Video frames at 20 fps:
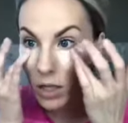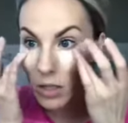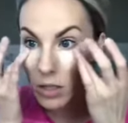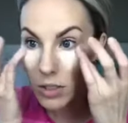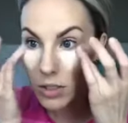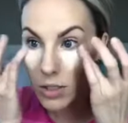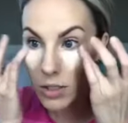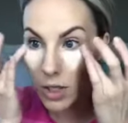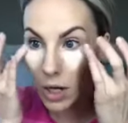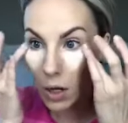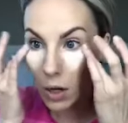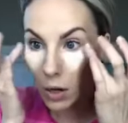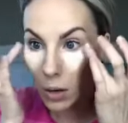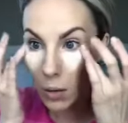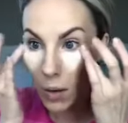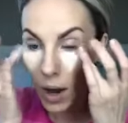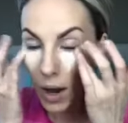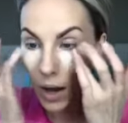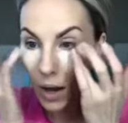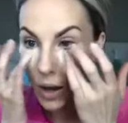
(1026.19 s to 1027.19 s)
So
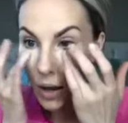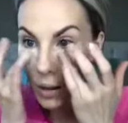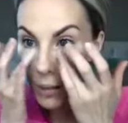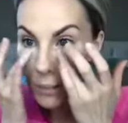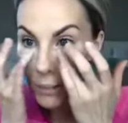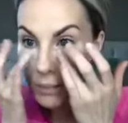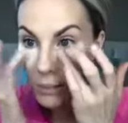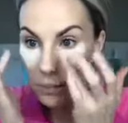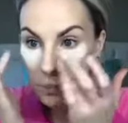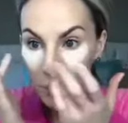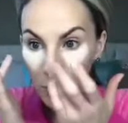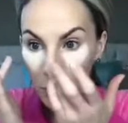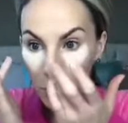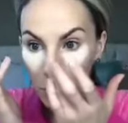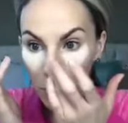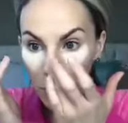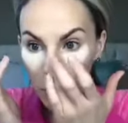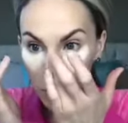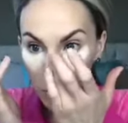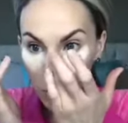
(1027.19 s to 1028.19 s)

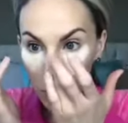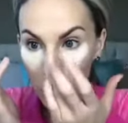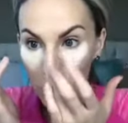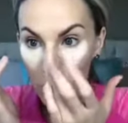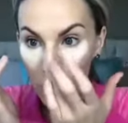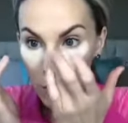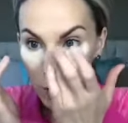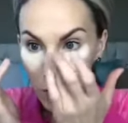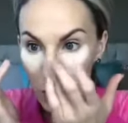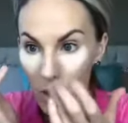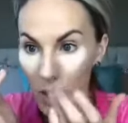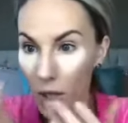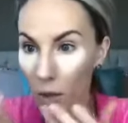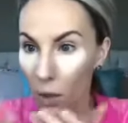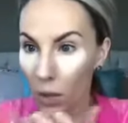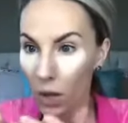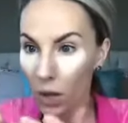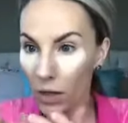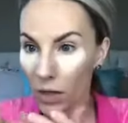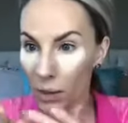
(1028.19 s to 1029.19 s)
when you're using
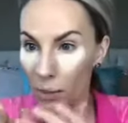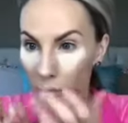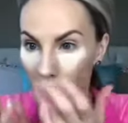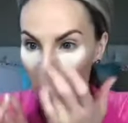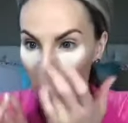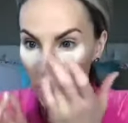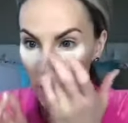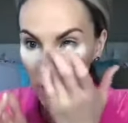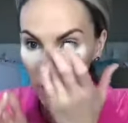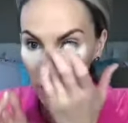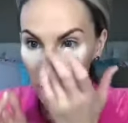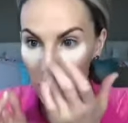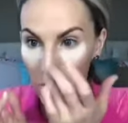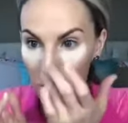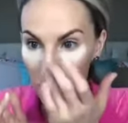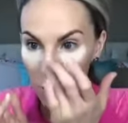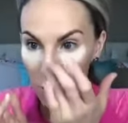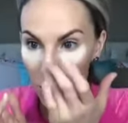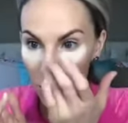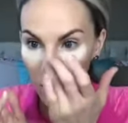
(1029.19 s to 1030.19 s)
quality products,
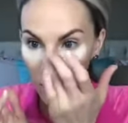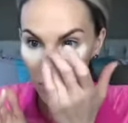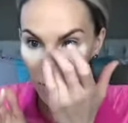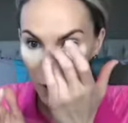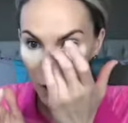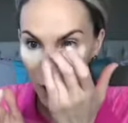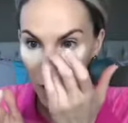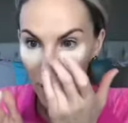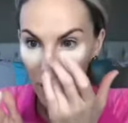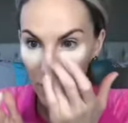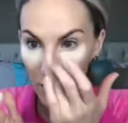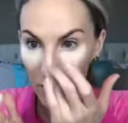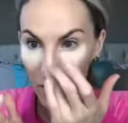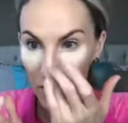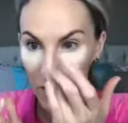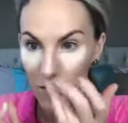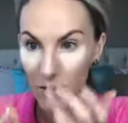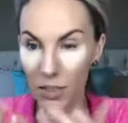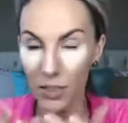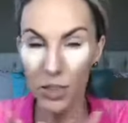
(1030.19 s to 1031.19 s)
you have a higher
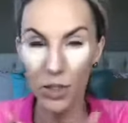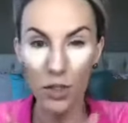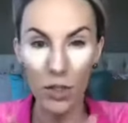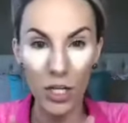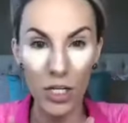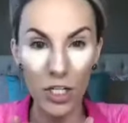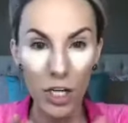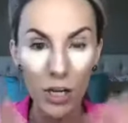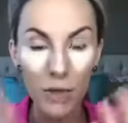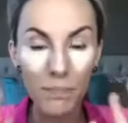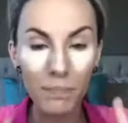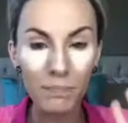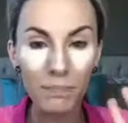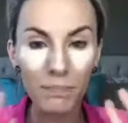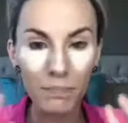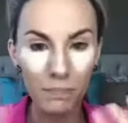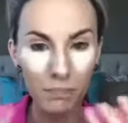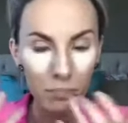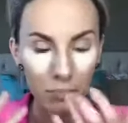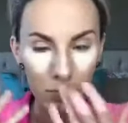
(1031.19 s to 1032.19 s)
concentration,
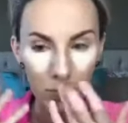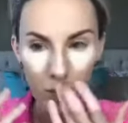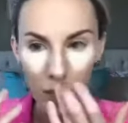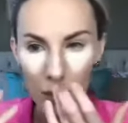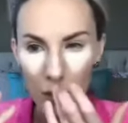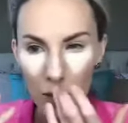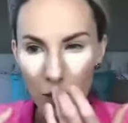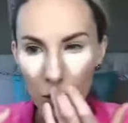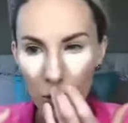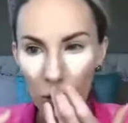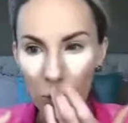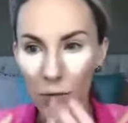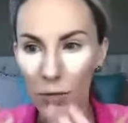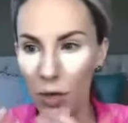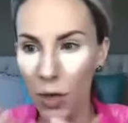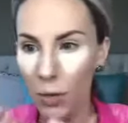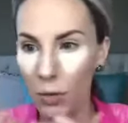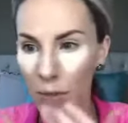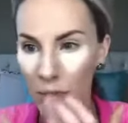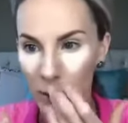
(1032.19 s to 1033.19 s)
so you
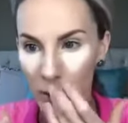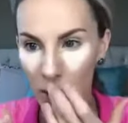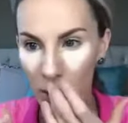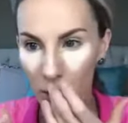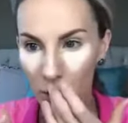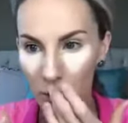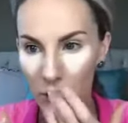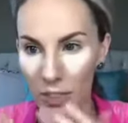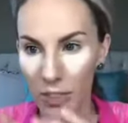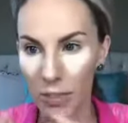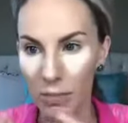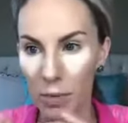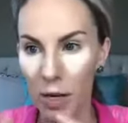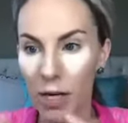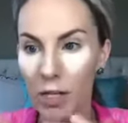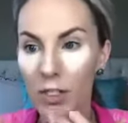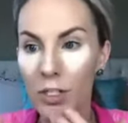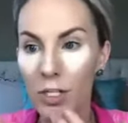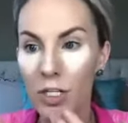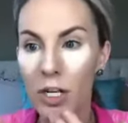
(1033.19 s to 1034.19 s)
don't need to use as
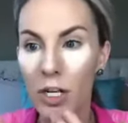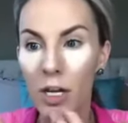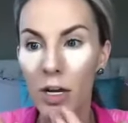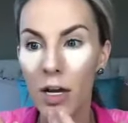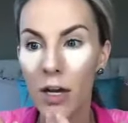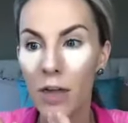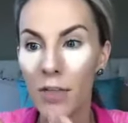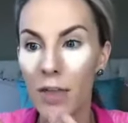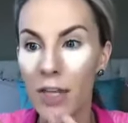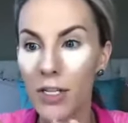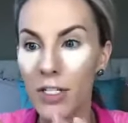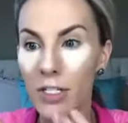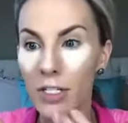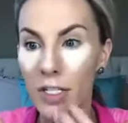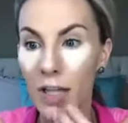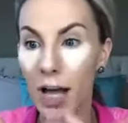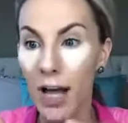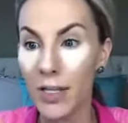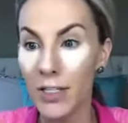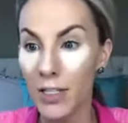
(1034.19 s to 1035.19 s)
much, and they just
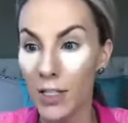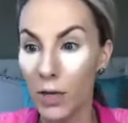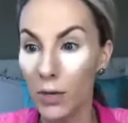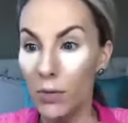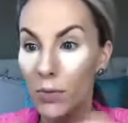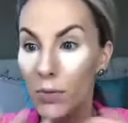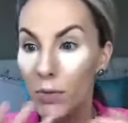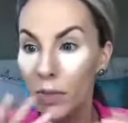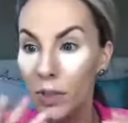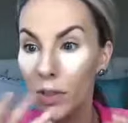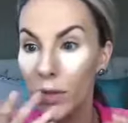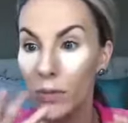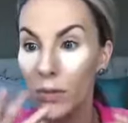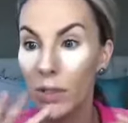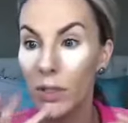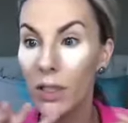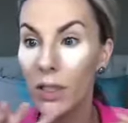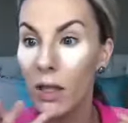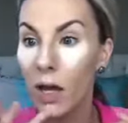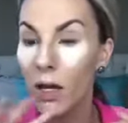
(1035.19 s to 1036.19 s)
last a really,
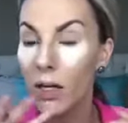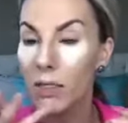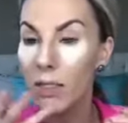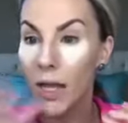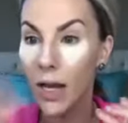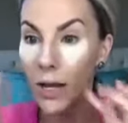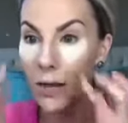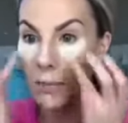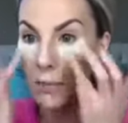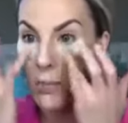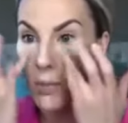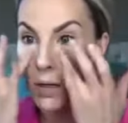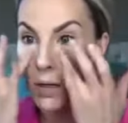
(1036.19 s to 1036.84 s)
really long time.